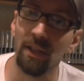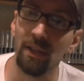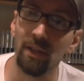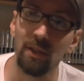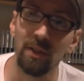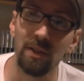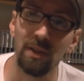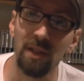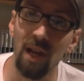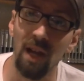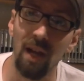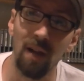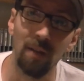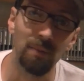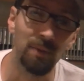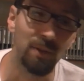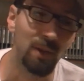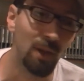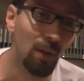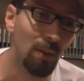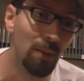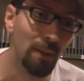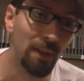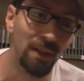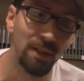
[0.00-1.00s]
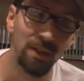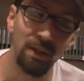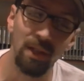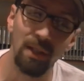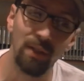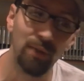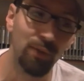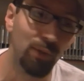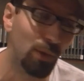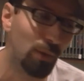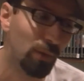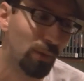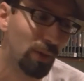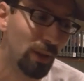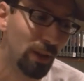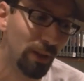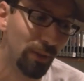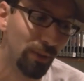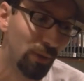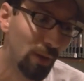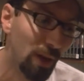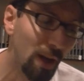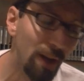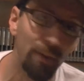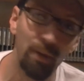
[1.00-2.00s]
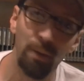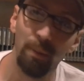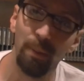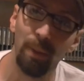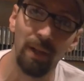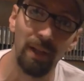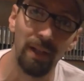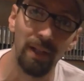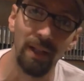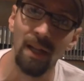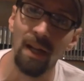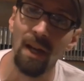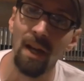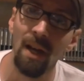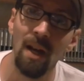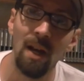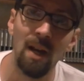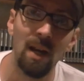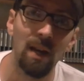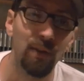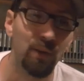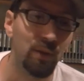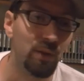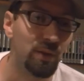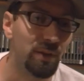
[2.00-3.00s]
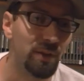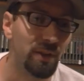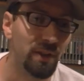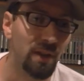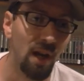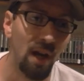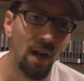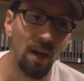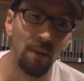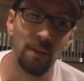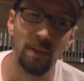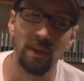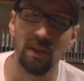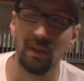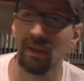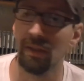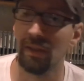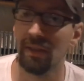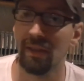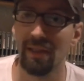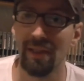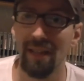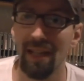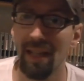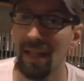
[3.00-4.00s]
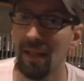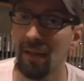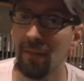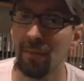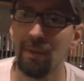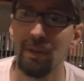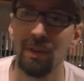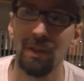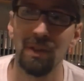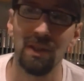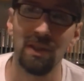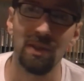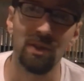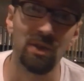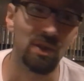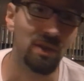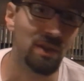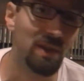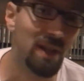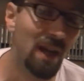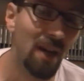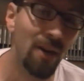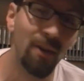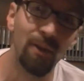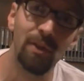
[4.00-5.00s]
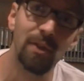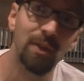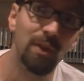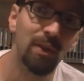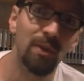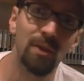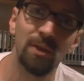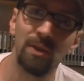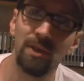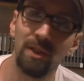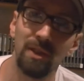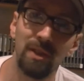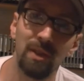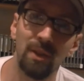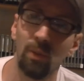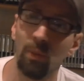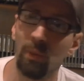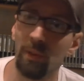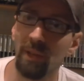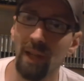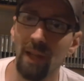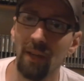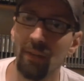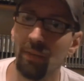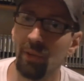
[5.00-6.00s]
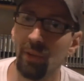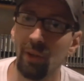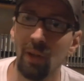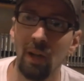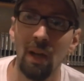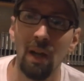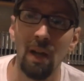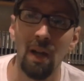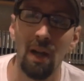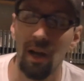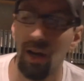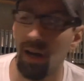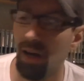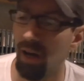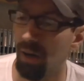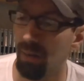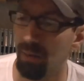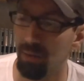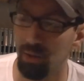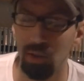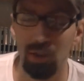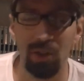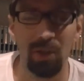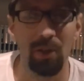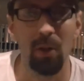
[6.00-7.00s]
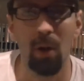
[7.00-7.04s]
a good time. So I mean, it's it's for really for everybody. If you're into comics, into games, into just characters, into whatever, um, it's just an